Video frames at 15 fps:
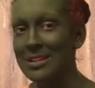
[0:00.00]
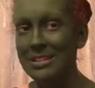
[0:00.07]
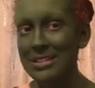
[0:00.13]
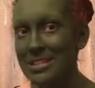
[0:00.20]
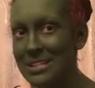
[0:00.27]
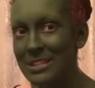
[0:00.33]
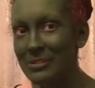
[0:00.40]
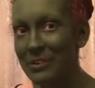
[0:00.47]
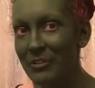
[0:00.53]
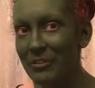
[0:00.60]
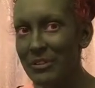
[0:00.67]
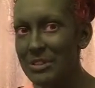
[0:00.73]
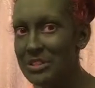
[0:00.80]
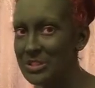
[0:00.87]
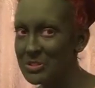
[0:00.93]
DC
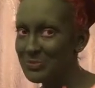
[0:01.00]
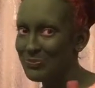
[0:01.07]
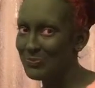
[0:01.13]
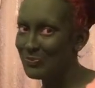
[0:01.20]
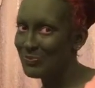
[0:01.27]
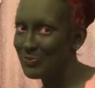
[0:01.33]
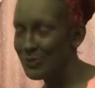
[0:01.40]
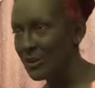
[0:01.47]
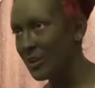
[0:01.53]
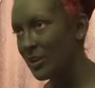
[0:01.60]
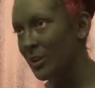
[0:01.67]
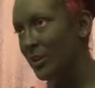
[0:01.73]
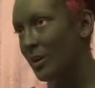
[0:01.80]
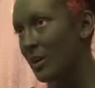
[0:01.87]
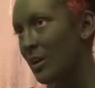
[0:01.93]
reference.
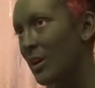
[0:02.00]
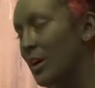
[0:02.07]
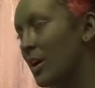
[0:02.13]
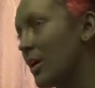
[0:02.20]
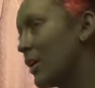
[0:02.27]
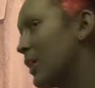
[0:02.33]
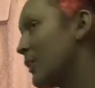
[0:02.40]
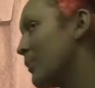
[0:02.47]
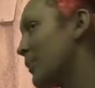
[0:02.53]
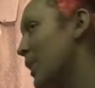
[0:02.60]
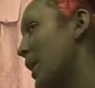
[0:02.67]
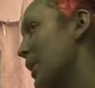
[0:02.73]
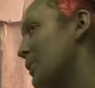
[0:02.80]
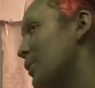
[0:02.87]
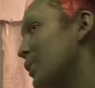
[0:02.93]

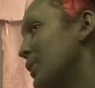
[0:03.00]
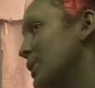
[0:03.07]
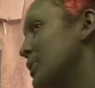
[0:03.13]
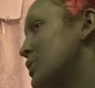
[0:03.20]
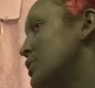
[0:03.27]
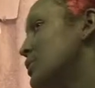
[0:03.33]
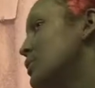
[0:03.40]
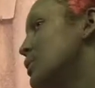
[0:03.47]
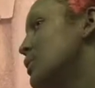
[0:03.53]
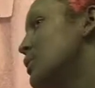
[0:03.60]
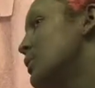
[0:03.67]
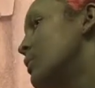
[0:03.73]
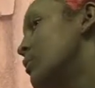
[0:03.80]
I'm going to,